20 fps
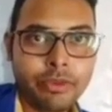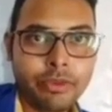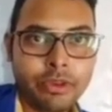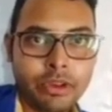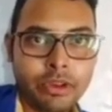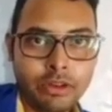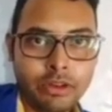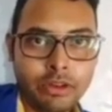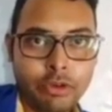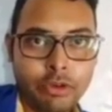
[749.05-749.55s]

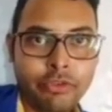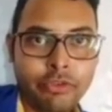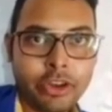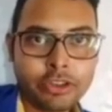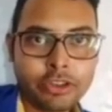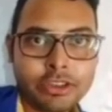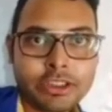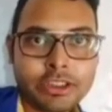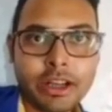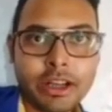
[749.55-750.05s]
If the
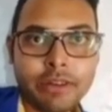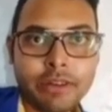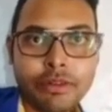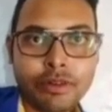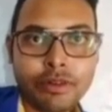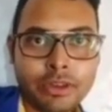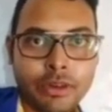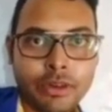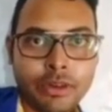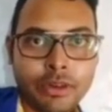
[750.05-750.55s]
wave functions
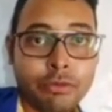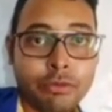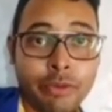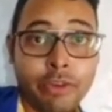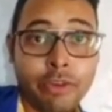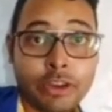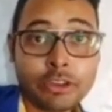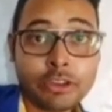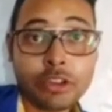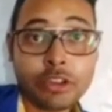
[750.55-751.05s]

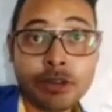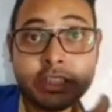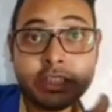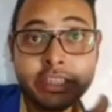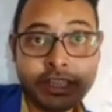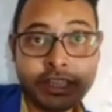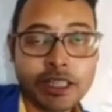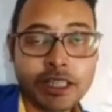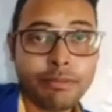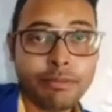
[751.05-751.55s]

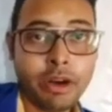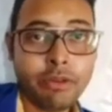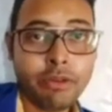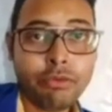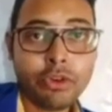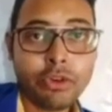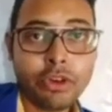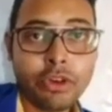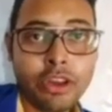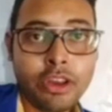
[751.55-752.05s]
of the
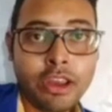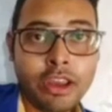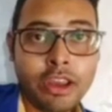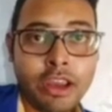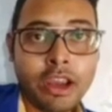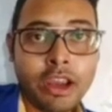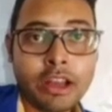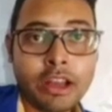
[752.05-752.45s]
system are put